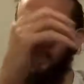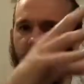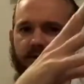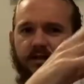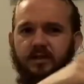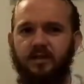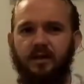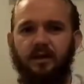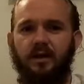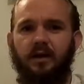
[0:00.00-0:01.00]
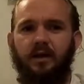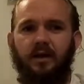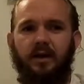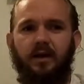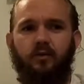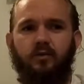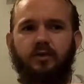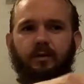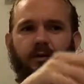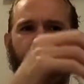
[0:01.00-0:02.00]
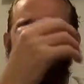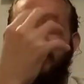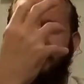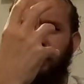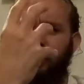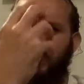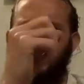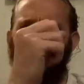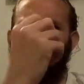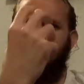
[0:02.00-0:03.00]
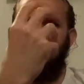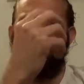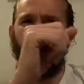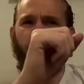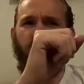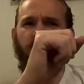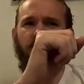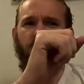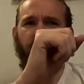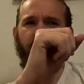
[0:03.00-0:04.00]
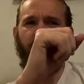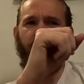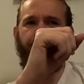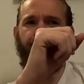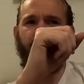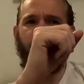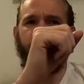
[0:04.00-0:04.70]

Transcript: kind of yeasty uh, notes coming out of the beer as well, so you get a little bit of that sweet kind of, um,